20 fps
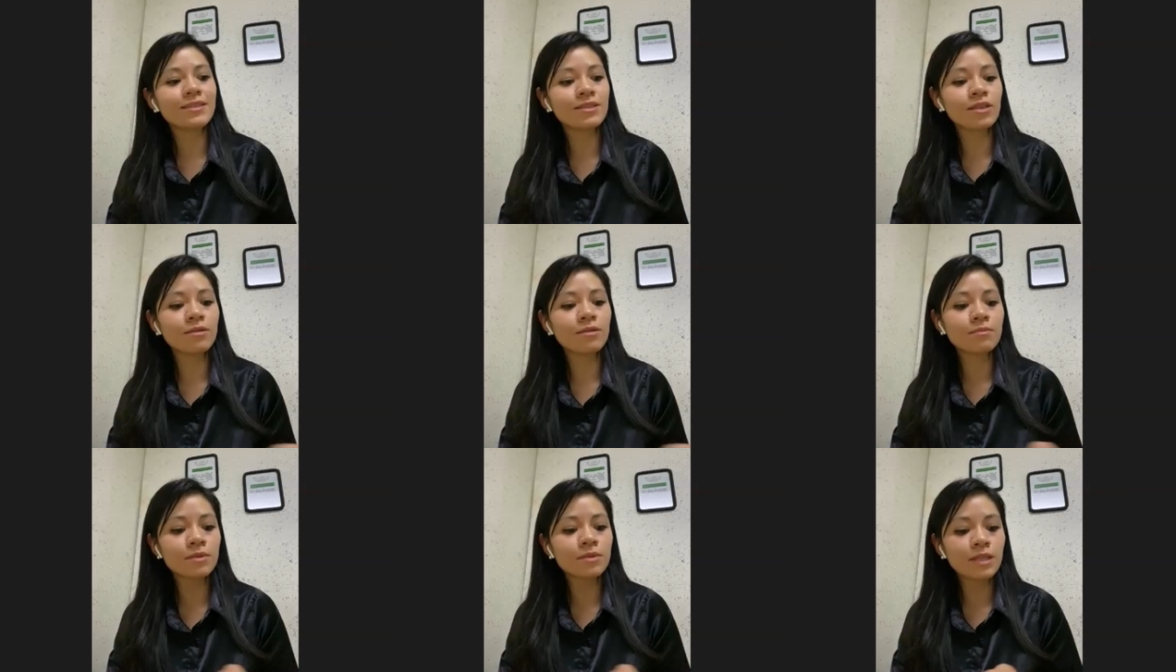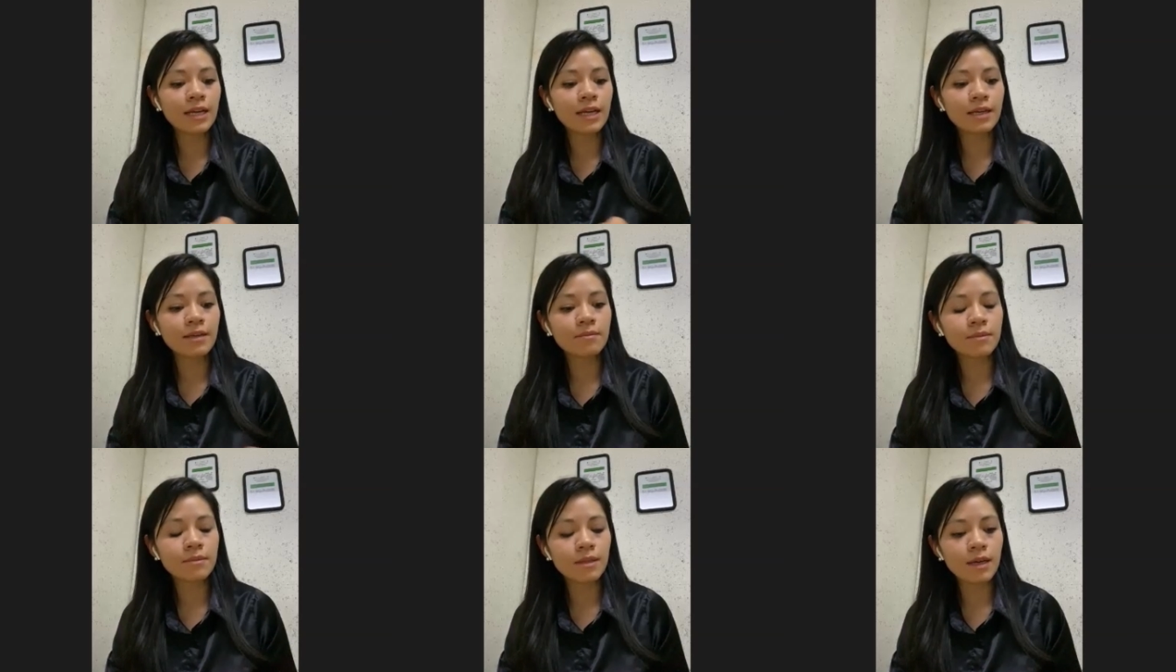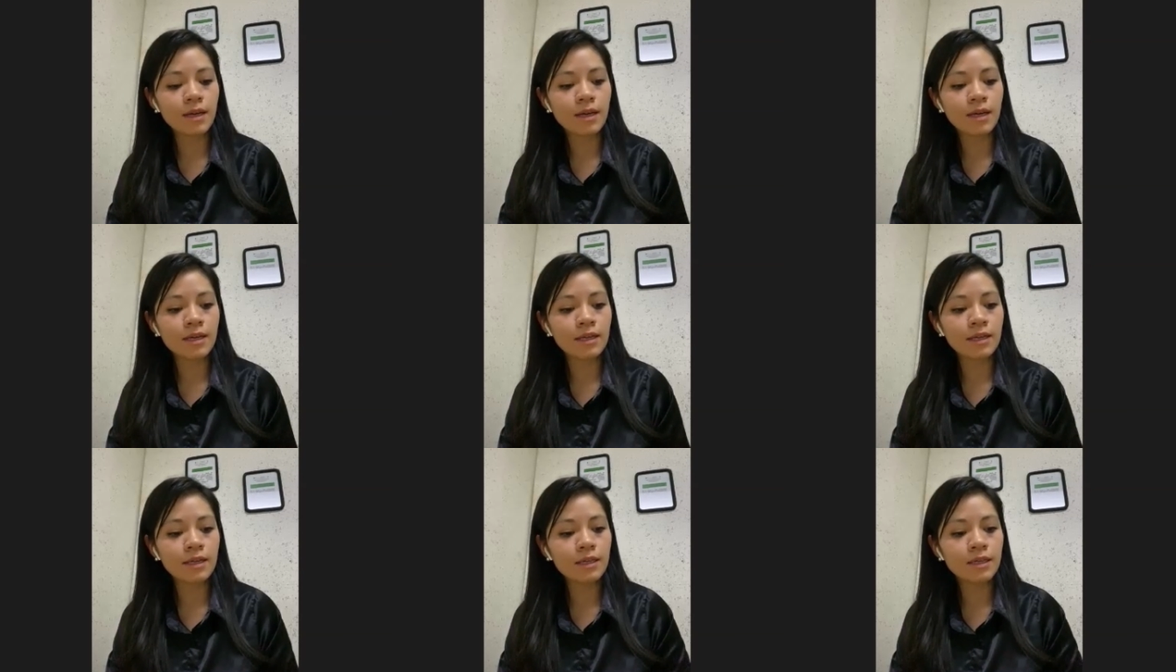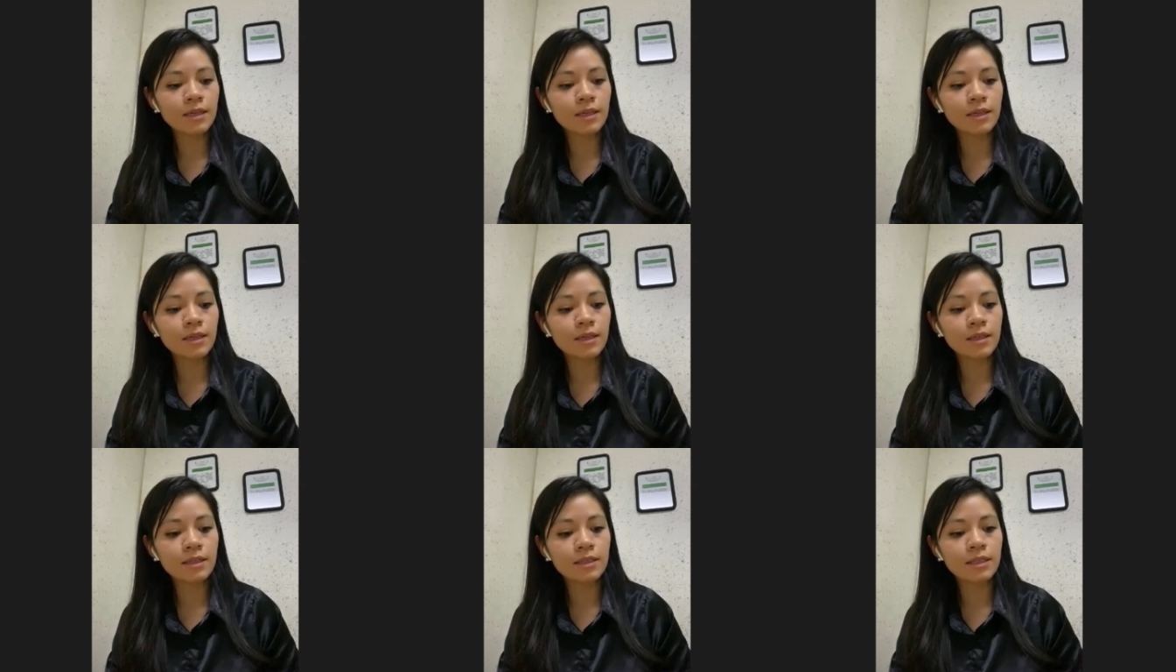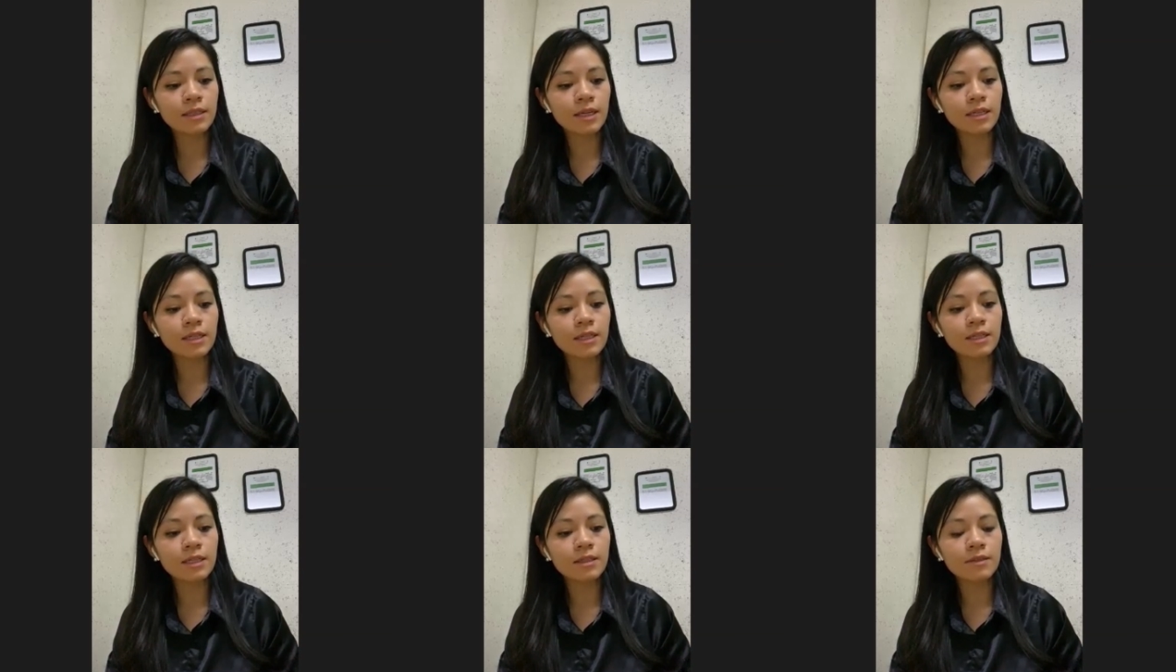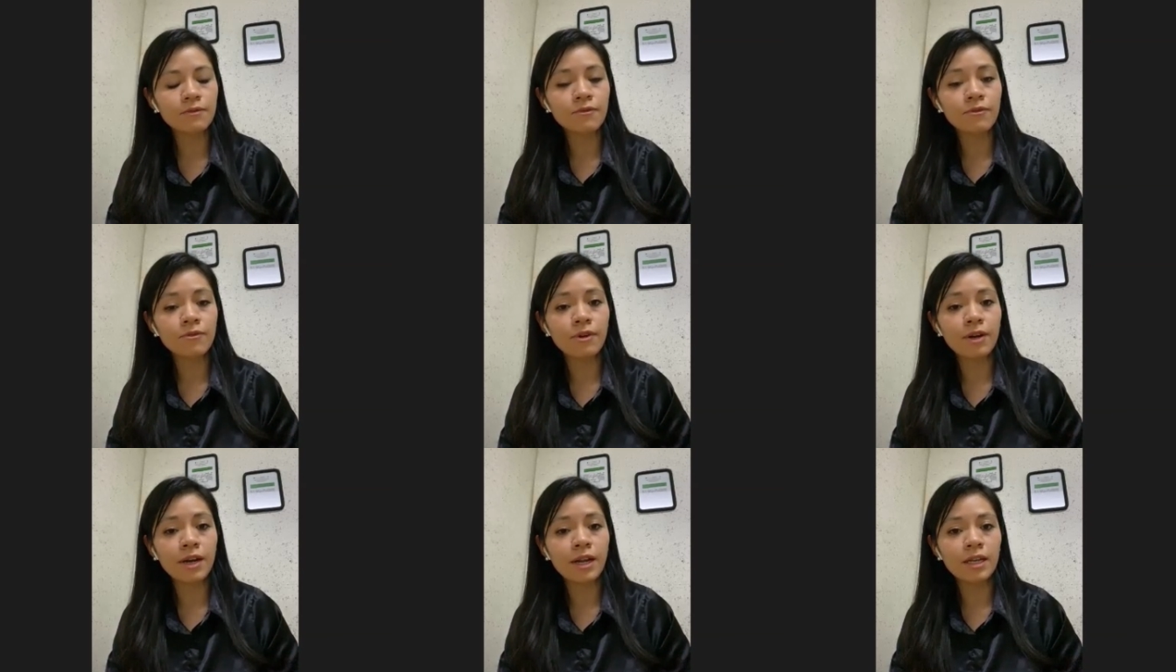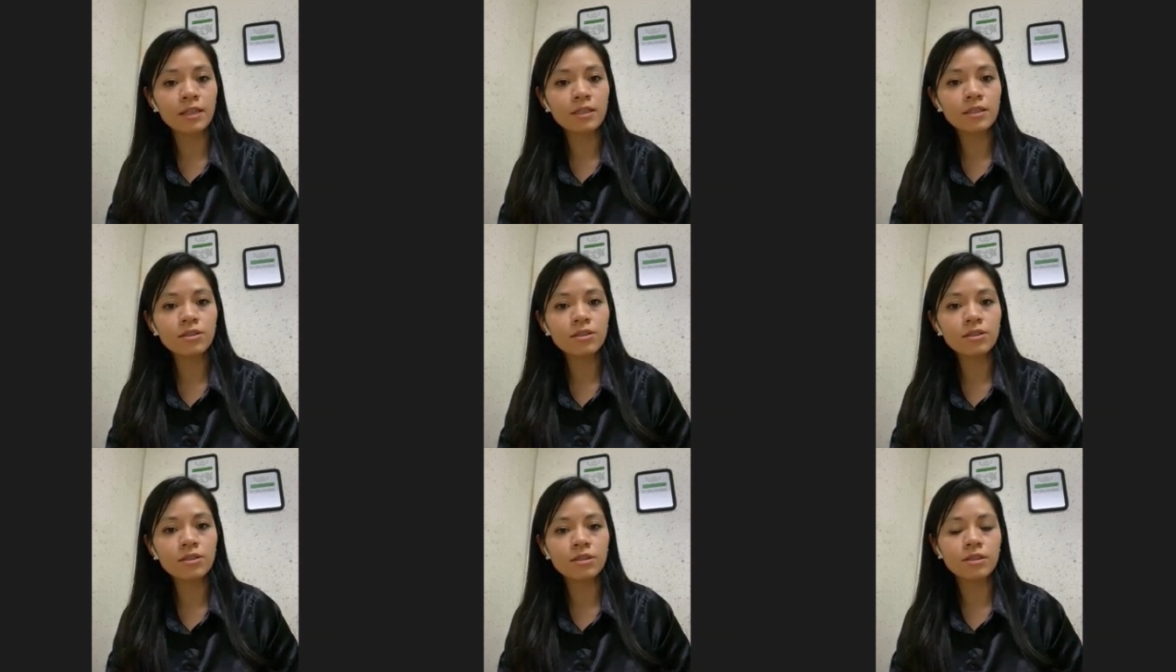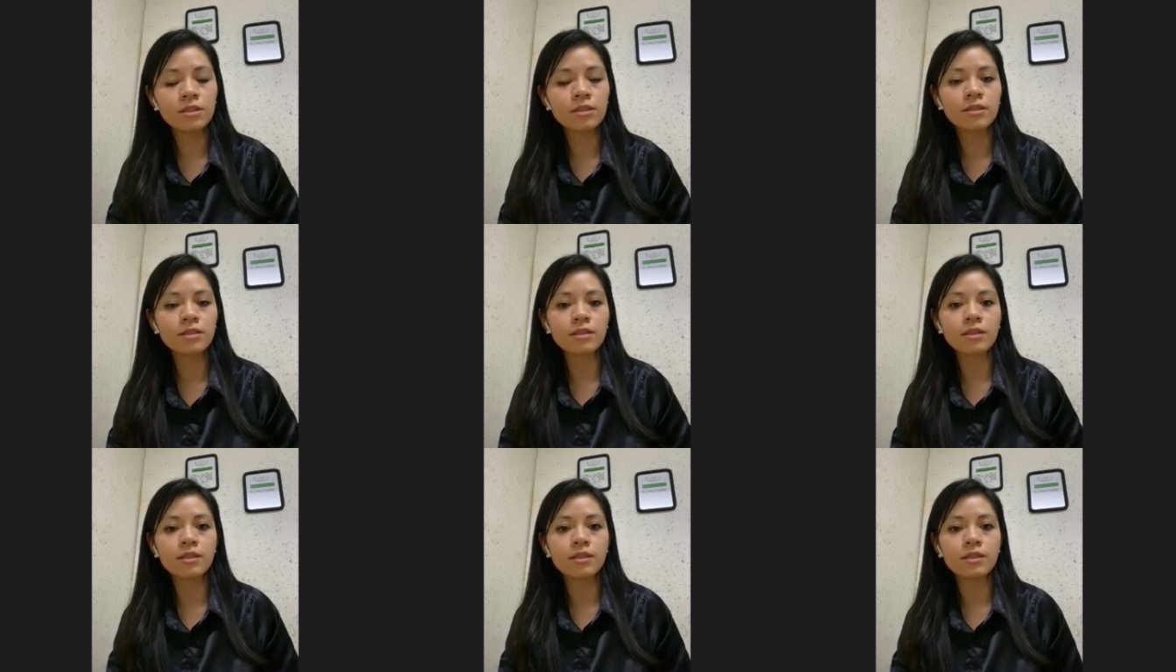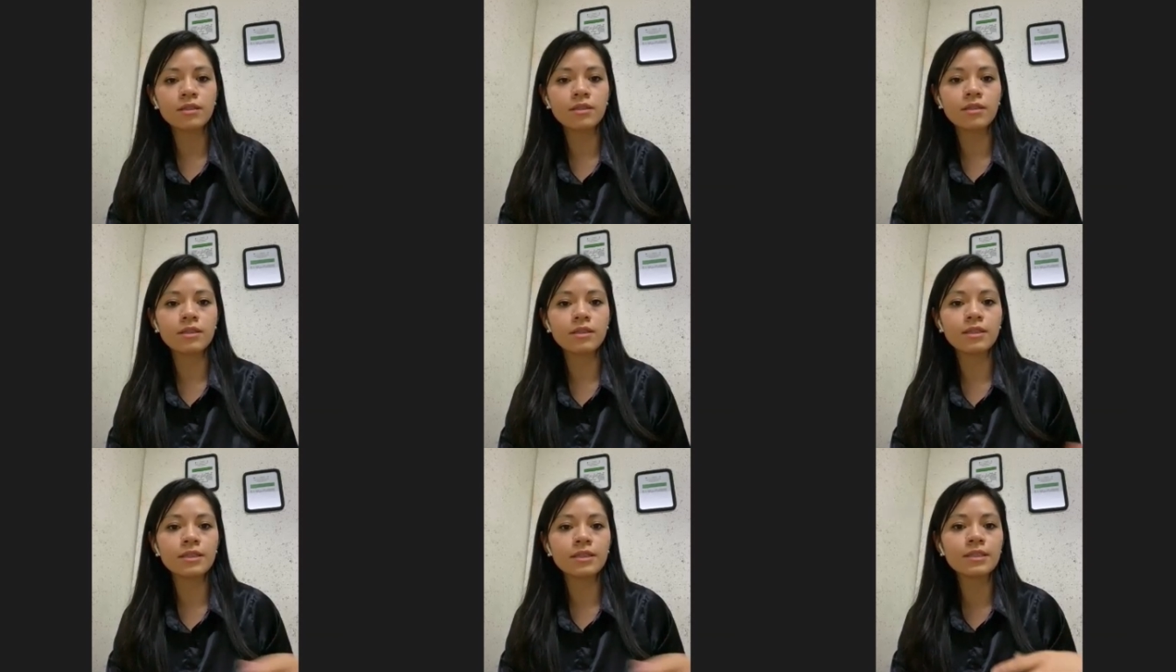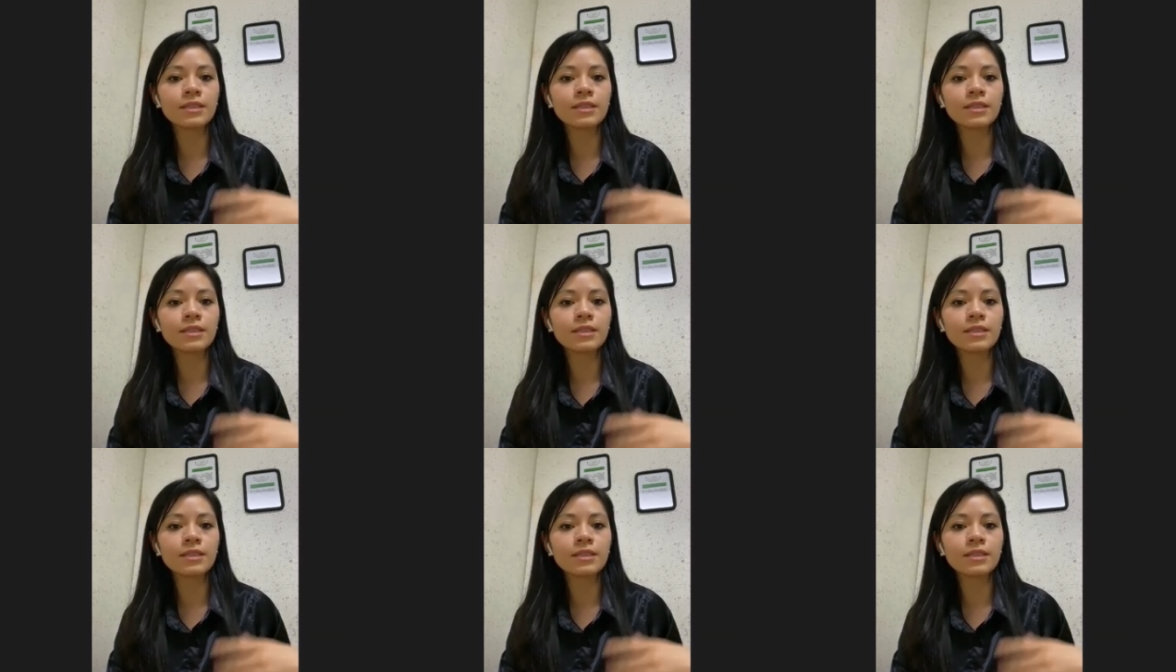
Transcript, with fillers: sometimes I studied French in, mm-hmm.